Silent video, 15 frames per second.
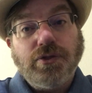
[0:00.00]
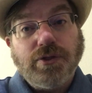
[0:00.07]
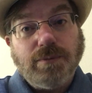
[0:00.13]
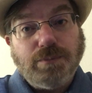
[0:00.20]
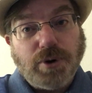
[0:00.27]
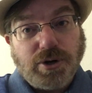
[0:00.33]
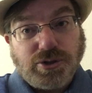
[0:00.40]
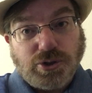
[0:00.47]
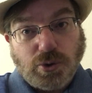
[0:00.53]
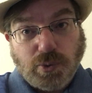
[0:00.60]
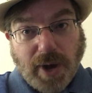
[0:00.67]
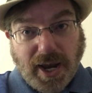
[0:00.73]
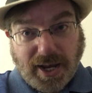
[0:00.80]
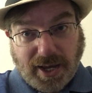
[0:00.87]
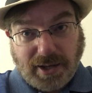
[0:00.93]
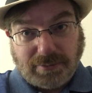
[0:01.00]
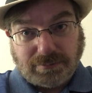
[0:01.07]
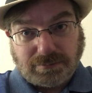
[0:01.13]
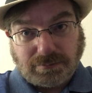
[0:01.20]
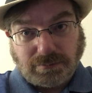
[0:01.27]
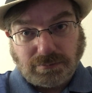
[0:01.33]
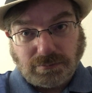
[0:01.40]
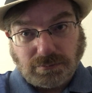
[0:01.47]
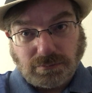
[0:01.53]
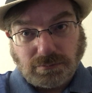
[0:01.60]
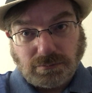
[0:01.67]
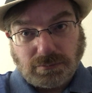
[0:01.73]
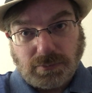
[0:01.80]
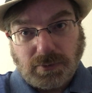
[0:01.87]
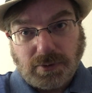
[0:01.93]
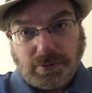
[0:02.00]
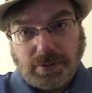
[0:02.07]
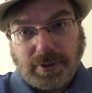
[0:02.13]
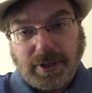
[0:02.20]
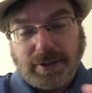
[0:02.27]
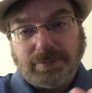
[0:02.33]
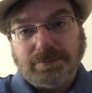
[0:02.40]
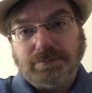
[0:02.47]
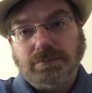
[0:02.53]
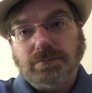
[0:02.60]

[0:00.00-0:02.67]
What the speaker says: The books are ready. Okay?